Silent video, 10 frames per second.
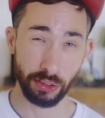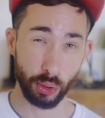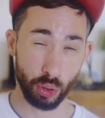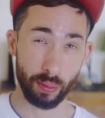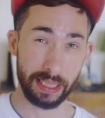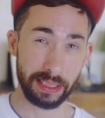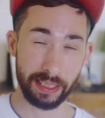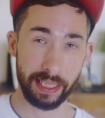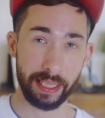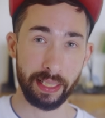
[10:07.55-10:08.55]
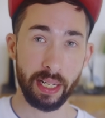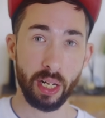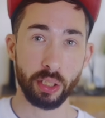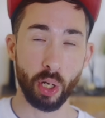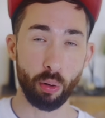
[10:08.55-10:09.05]
So you really see it
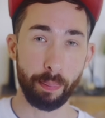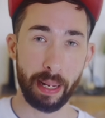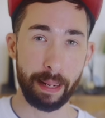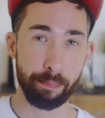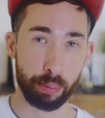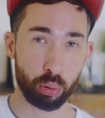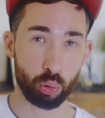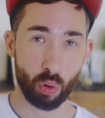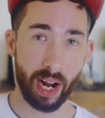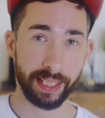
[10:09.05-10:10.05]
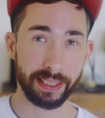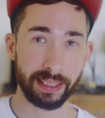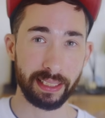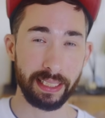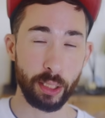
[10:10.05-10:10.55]
go up in
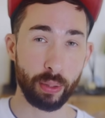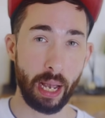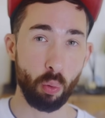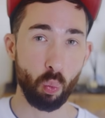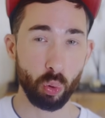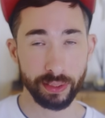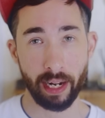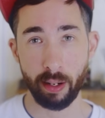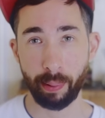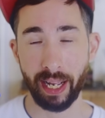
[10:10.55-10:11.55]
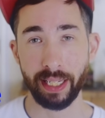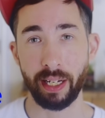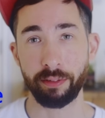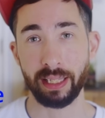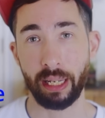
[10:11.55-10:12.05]
price. You get 1 terabyte
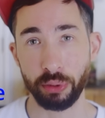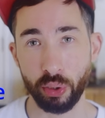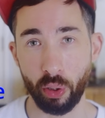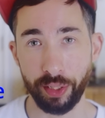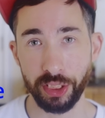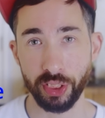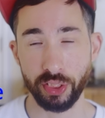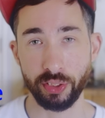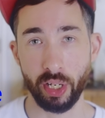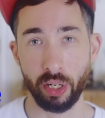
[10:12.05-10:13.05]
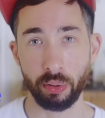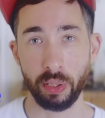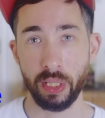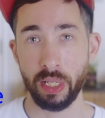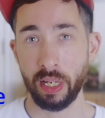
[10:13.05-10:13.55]
of cloud storage. So
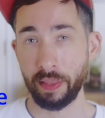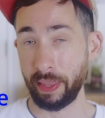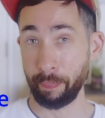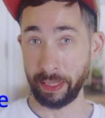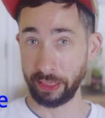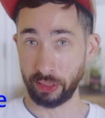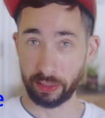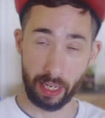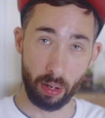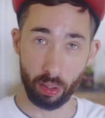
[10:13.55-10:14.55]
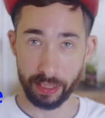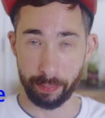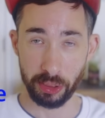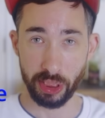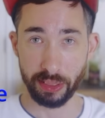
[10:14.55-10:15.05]
that means that all the
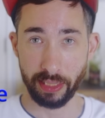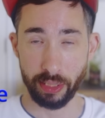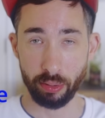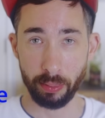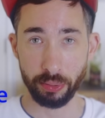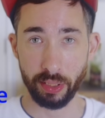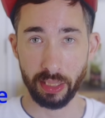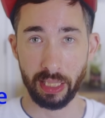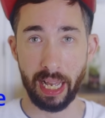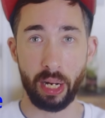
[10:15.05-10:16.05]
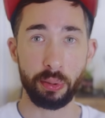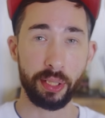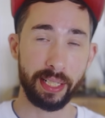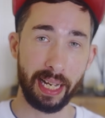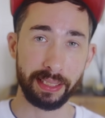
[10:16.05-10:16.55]
images that you upload to the cloud, you
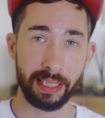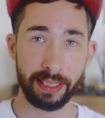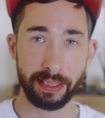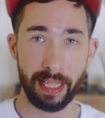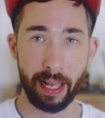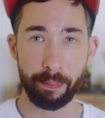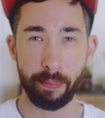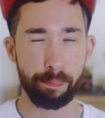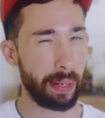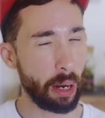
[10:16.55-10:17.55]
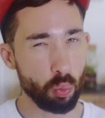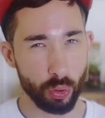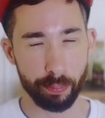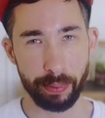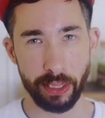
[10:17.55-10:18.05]
can access them. But I
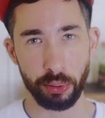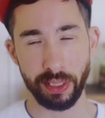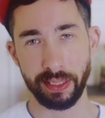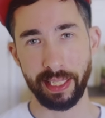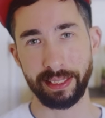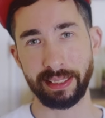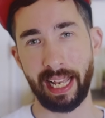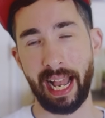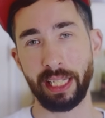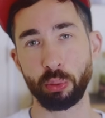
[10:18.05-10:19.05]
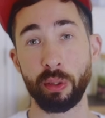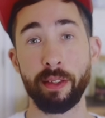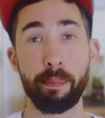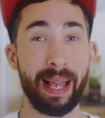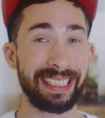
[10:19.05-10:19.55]
wouldn't be using this as one of the
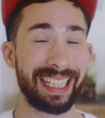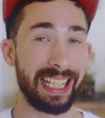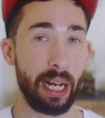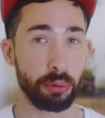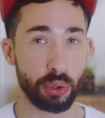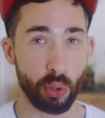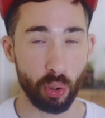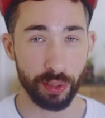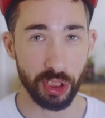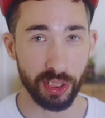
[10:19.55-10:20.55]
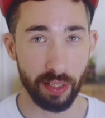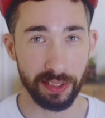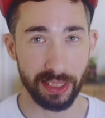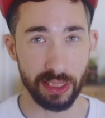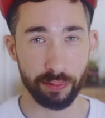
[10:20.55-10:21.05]
best cloud storage
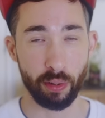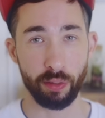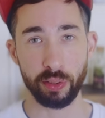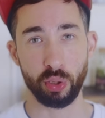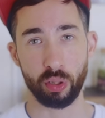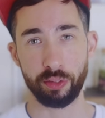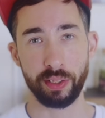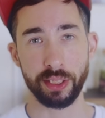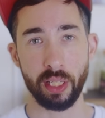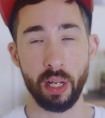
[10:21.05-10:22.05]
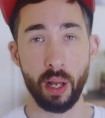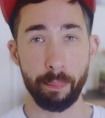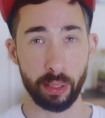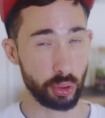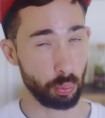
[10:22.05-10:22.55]
services for photographers
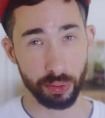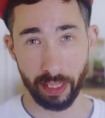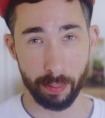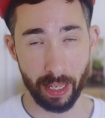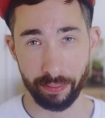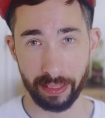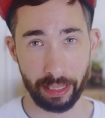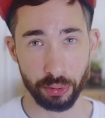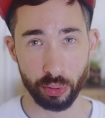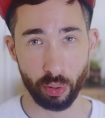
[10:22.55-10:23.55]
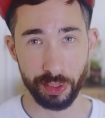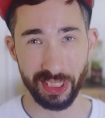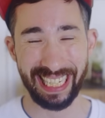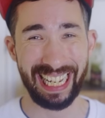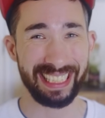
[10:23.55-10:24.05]
because the 1 terabyte of cloud storage
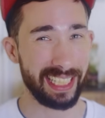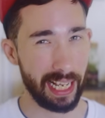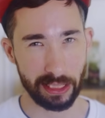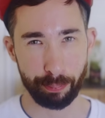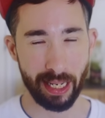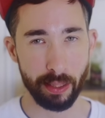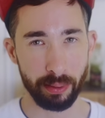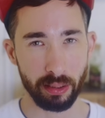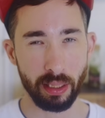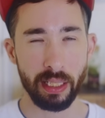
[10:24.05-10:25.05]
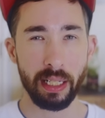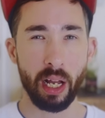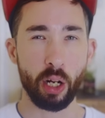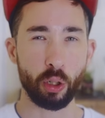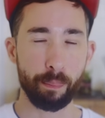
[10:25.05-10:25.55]
isn't expandable.
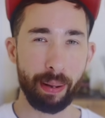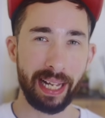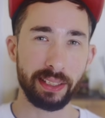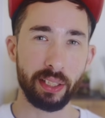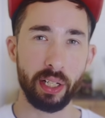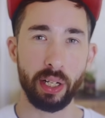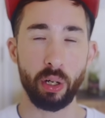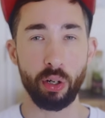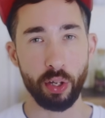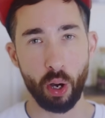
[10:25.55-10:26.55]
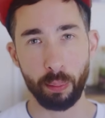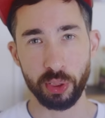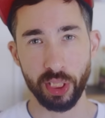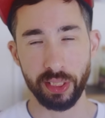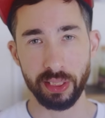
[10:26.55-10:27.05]
And compared to other
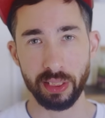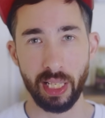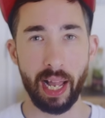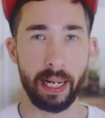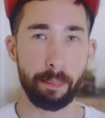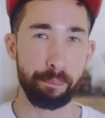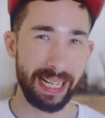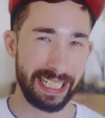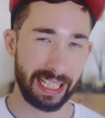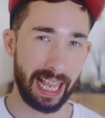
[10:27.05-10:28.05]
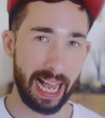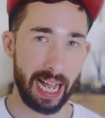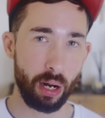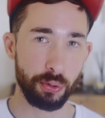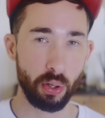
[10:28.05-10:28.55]
options like
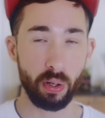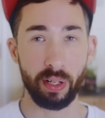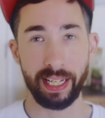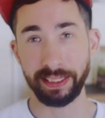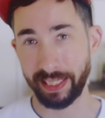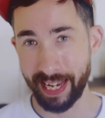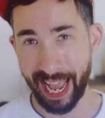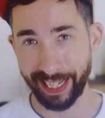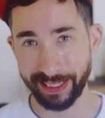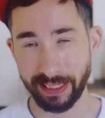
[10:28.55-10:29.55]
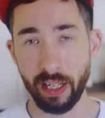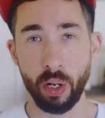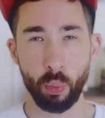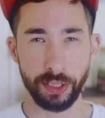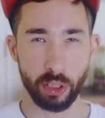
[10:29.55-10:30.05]
pCloud or Internex,
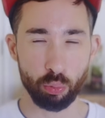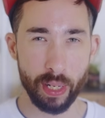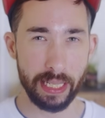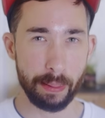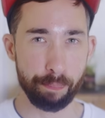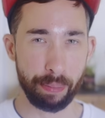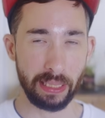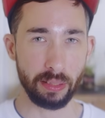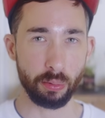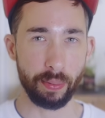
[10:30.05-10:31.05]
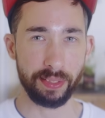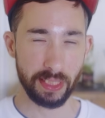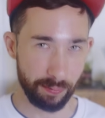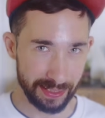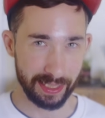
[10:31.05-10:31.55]
which are really built with
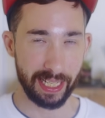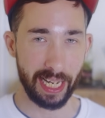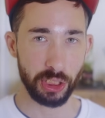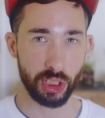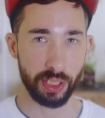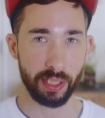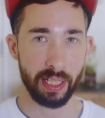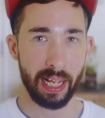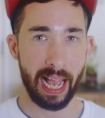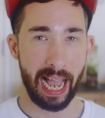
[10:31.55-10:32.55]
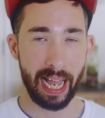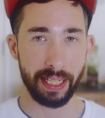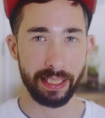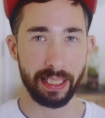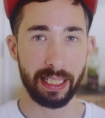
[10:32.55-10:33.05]
sophistication
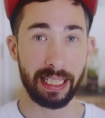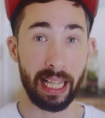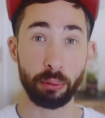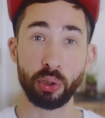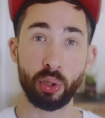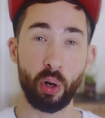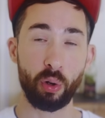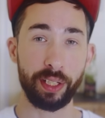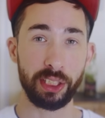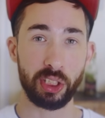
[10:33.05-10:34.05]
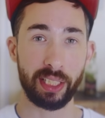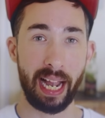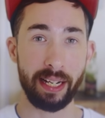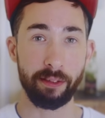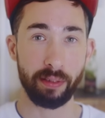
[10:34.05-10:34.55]
and cloud storage
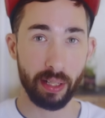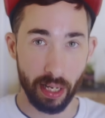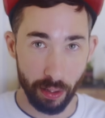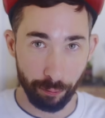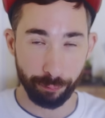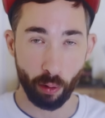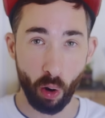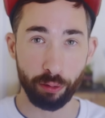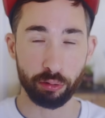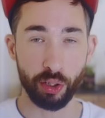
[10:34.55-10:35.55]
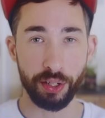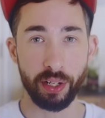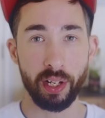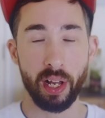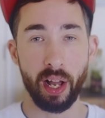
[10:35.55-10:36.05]
kind of at the forefront
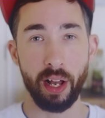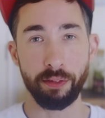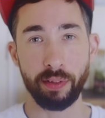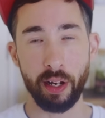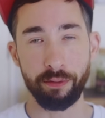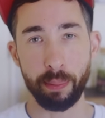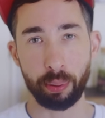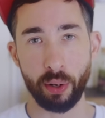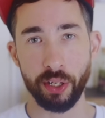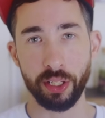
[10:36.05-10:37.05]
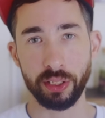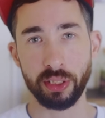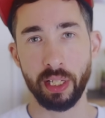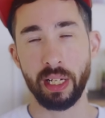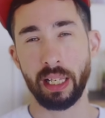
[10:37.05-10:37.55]
of the product,
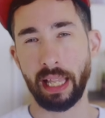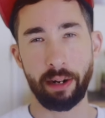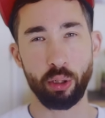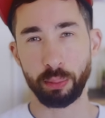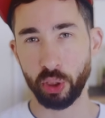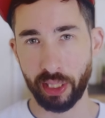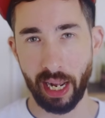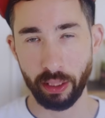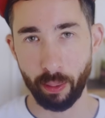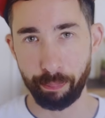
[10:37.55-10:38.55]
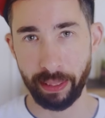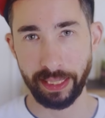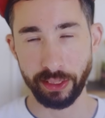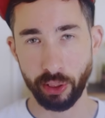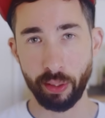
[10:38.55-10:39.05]
Lightroom just can't
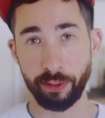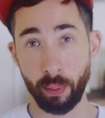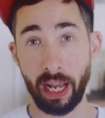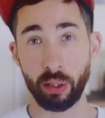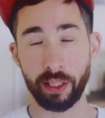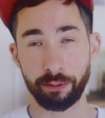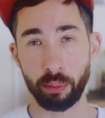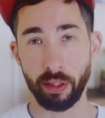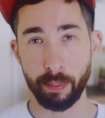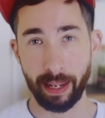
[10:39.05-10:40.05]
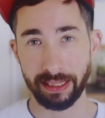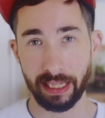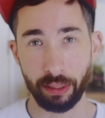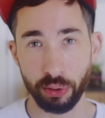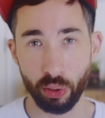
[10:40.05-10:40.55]
compete. So if you are looking for one of the best
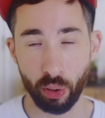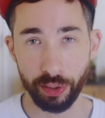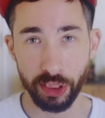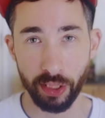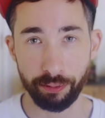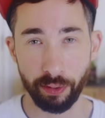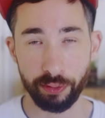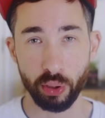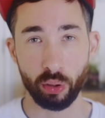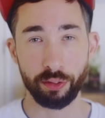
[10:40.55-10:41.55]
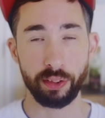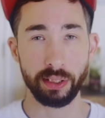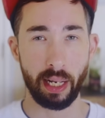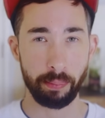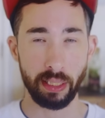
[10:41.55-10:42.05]
cloud storage for photographers,
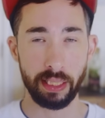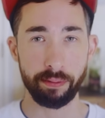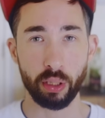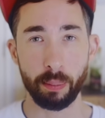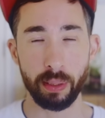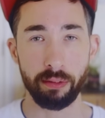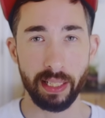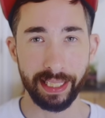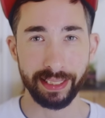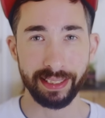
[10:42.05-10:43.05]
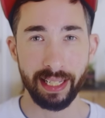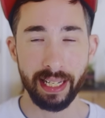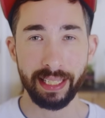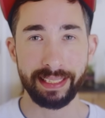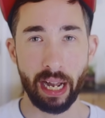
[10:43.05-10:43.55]
I'm going to leave a couple of links
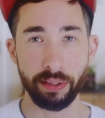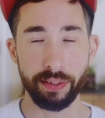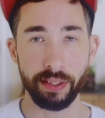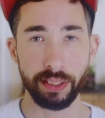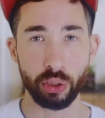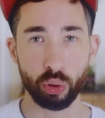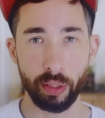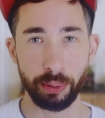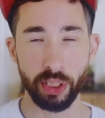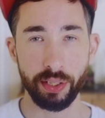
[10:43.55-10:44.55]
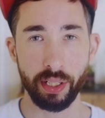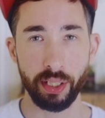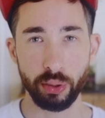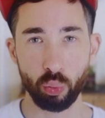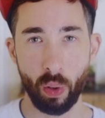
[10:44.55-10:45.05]
down in the description
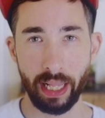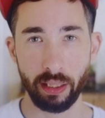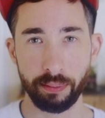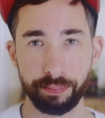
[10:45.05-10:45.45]
as well.